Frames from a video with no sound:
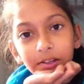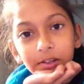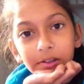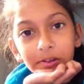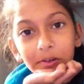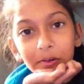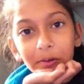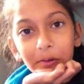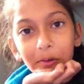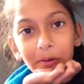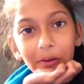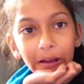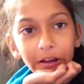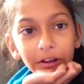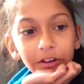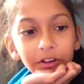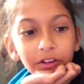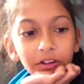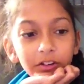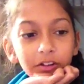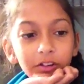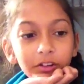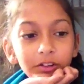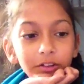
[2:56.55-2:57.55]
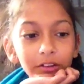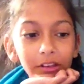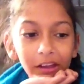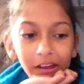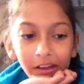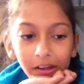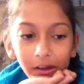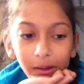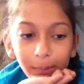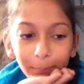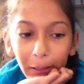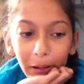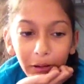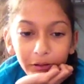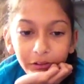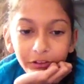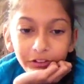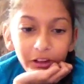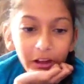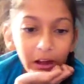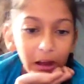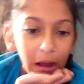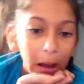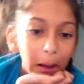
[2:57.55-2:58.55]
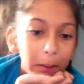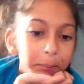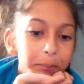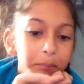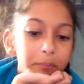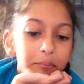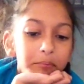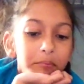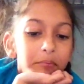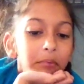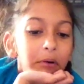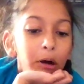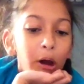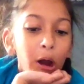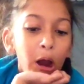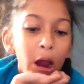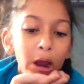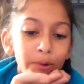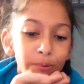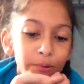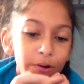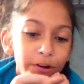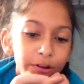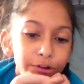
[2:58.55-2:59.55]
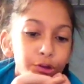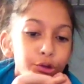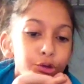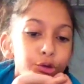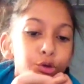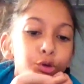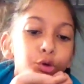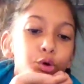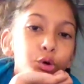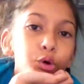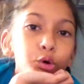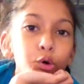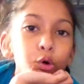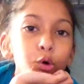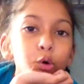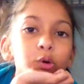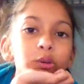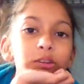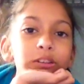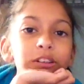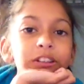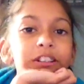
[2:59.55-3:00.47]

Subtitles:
So that's just like about the time I went to school